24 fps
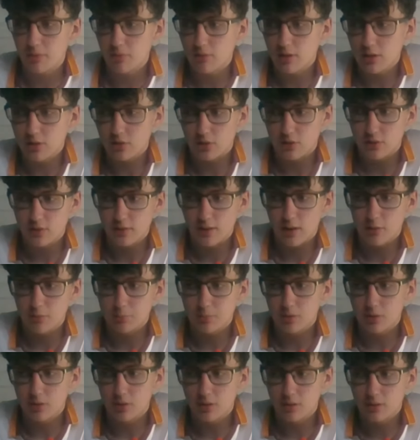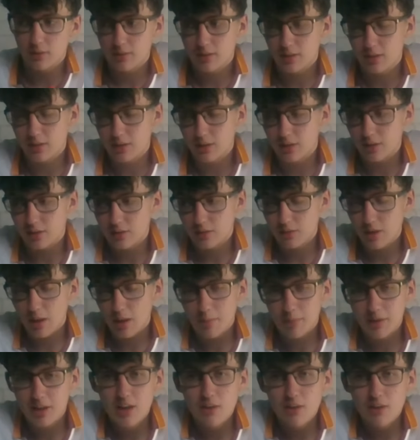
Richards out. But, I mean,